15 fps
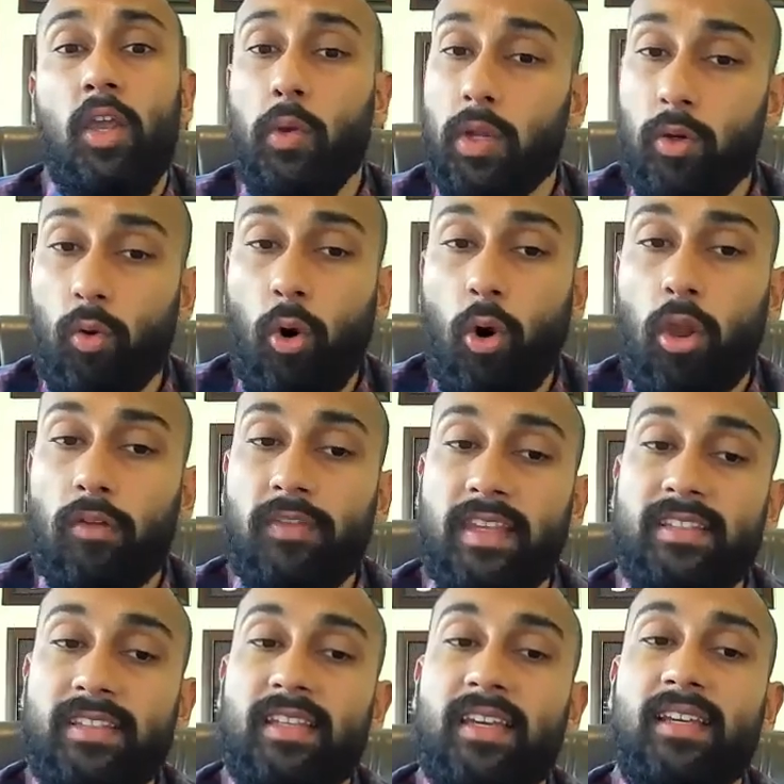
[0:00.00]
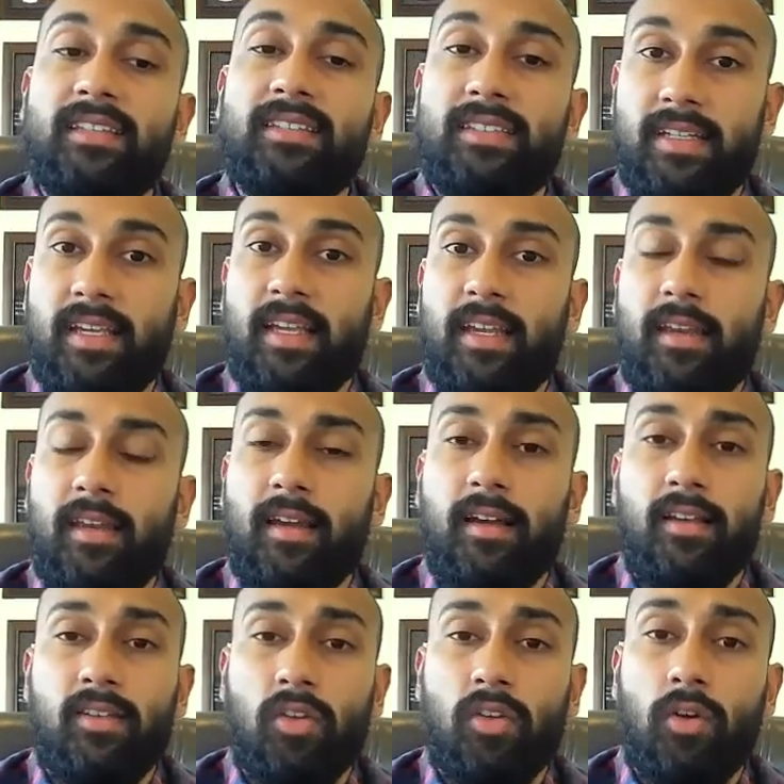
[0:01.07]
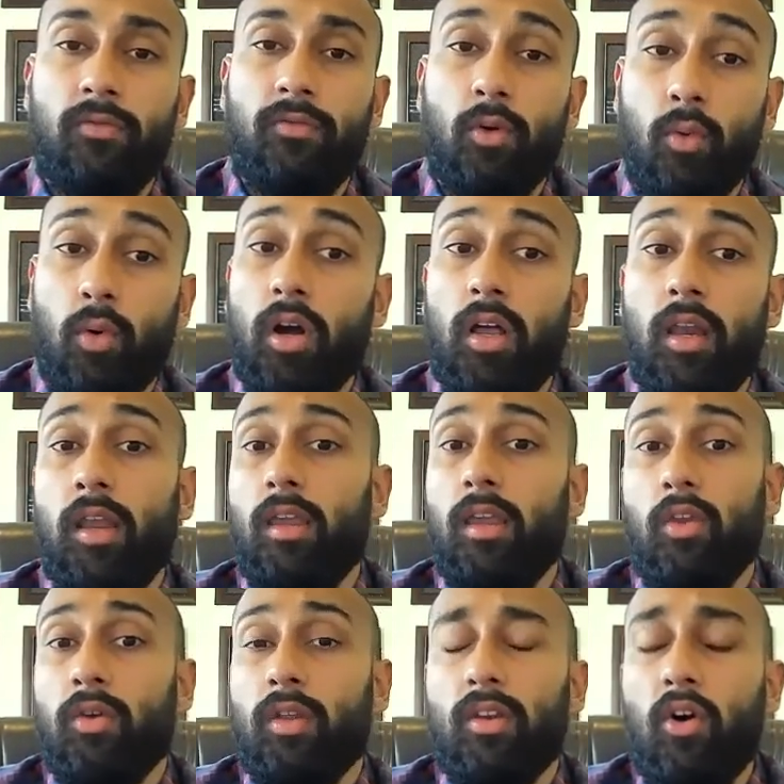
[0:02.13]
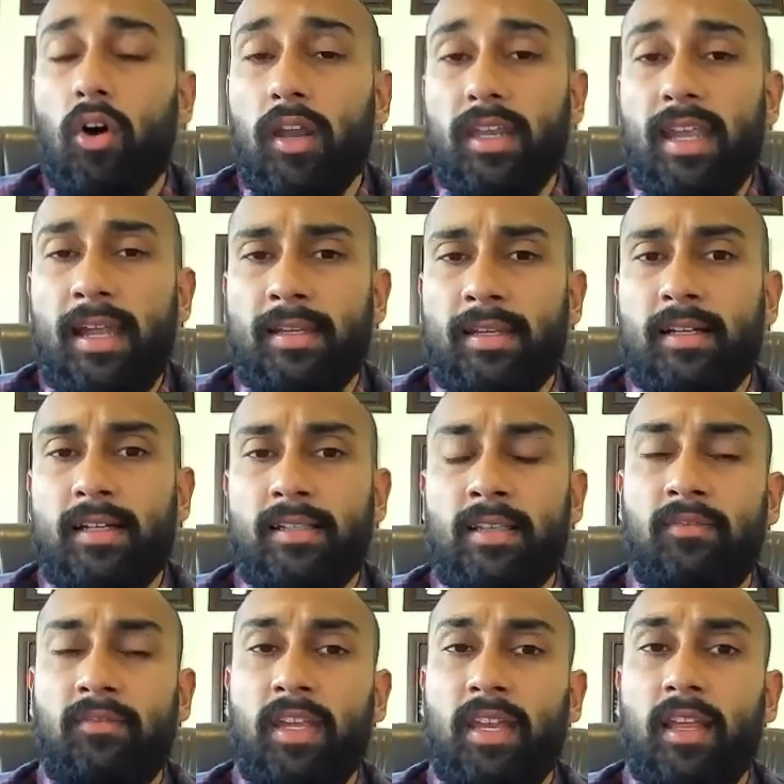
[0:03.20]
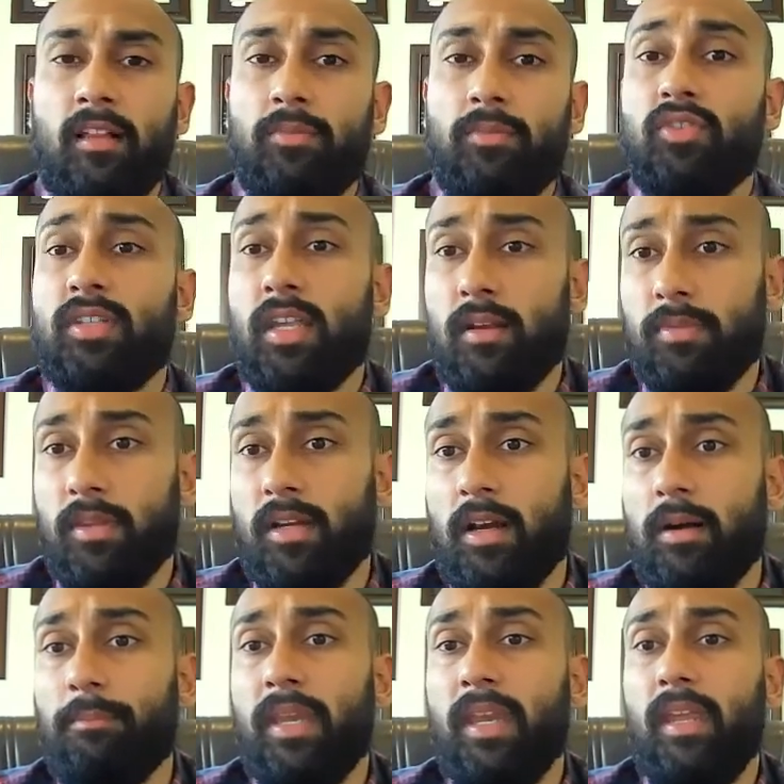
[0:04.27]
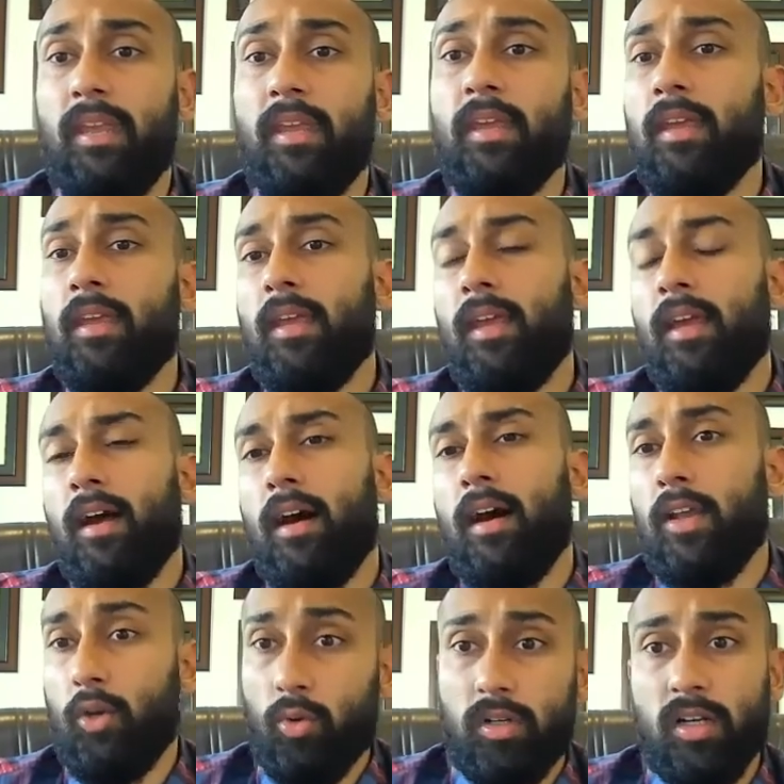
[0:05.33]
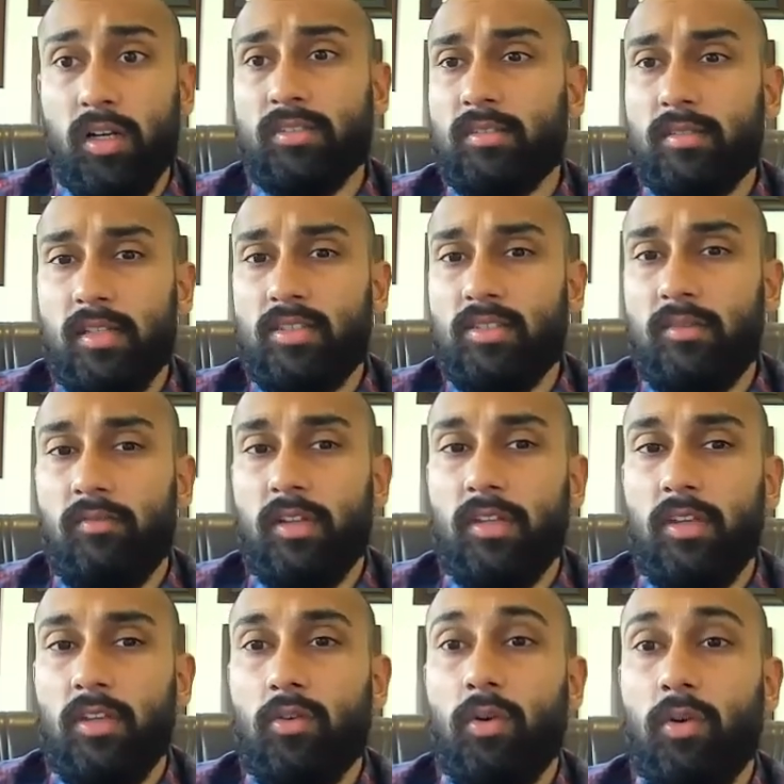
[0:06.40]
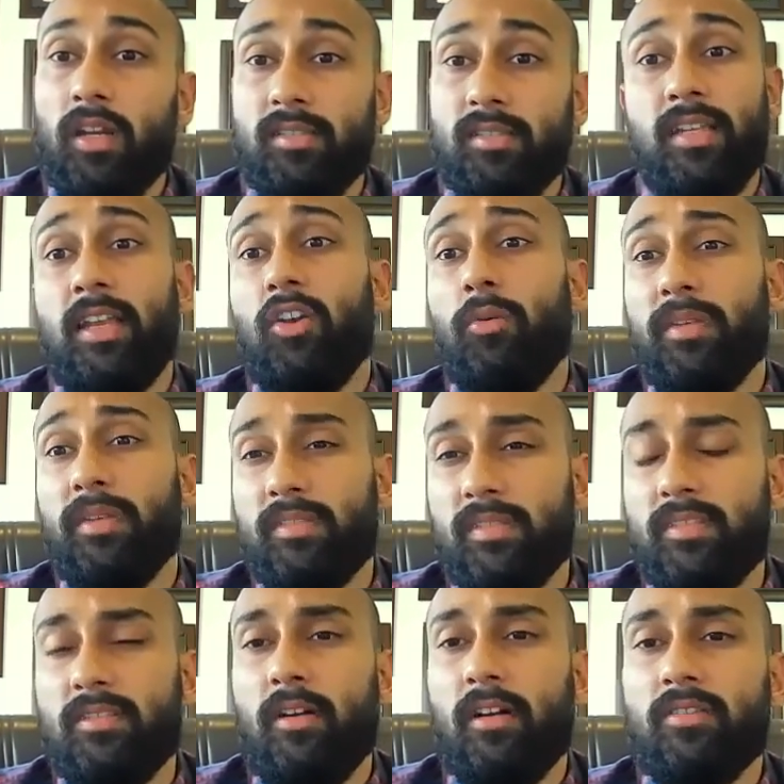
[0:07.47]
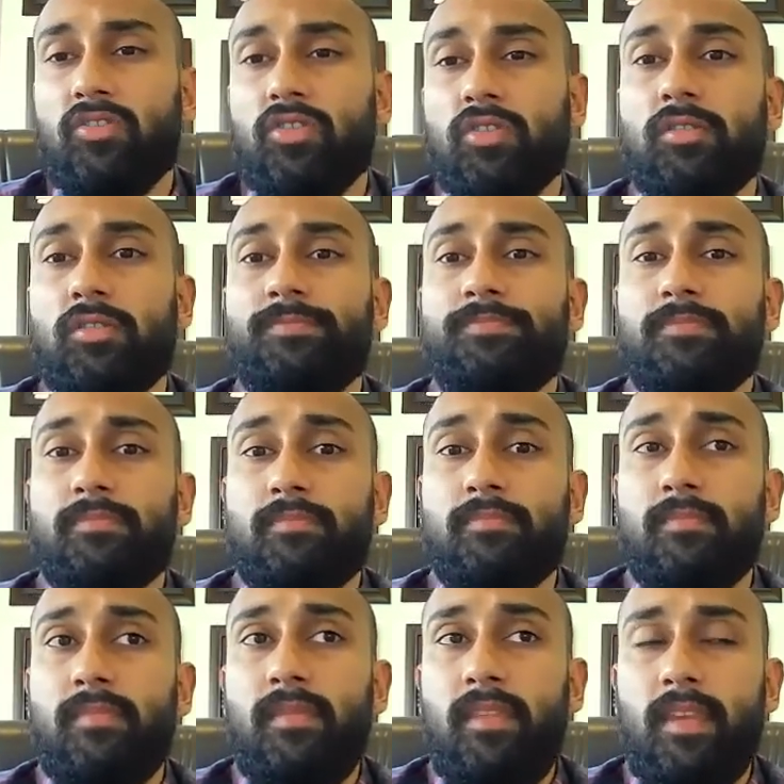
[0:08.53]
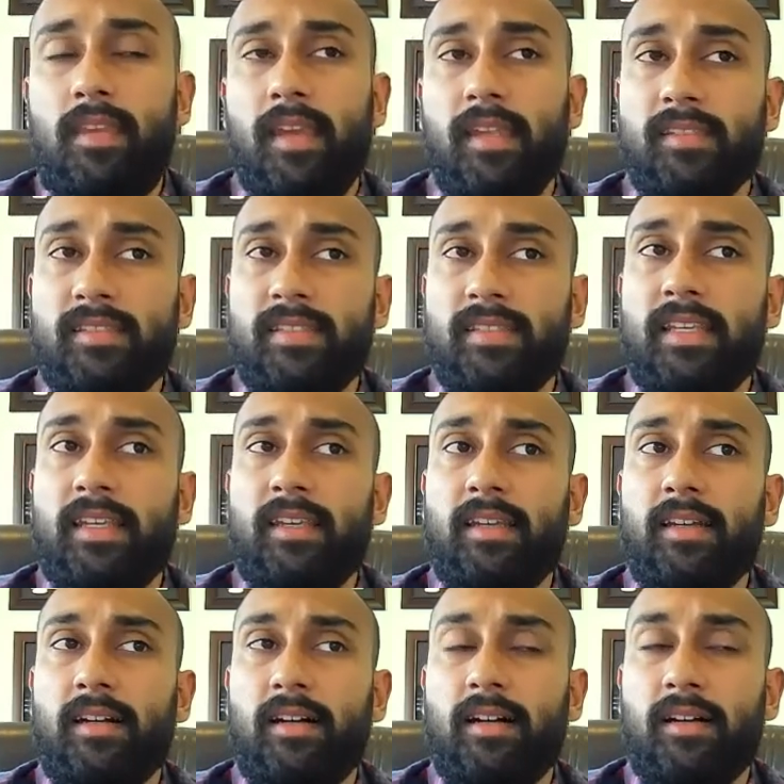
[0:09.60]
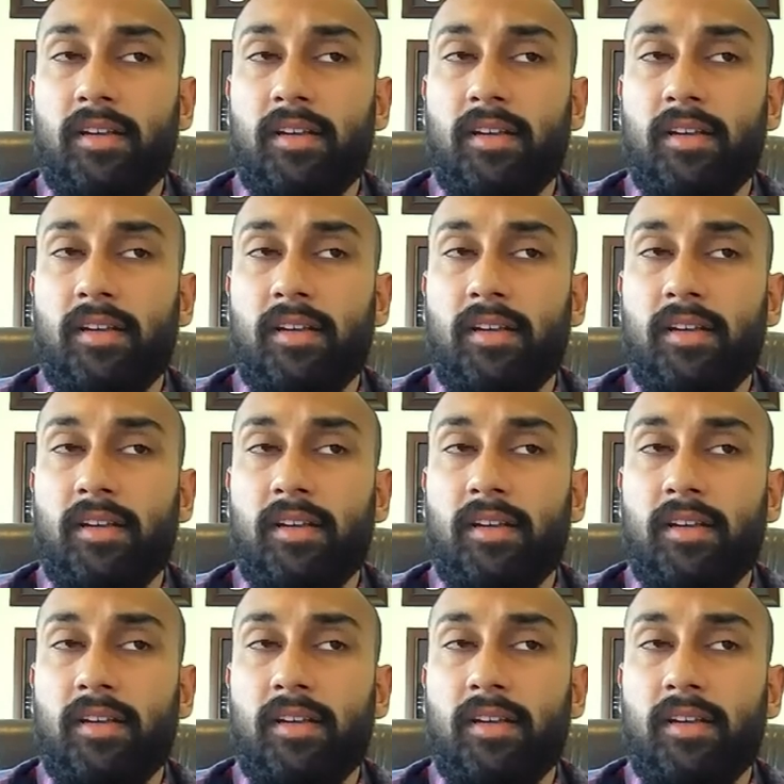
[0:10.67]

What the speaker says: You can do all of these things sitting in India. So if you want, you can contact us and we can help you set up the company, do a consultation with you, understand your business structure, and see,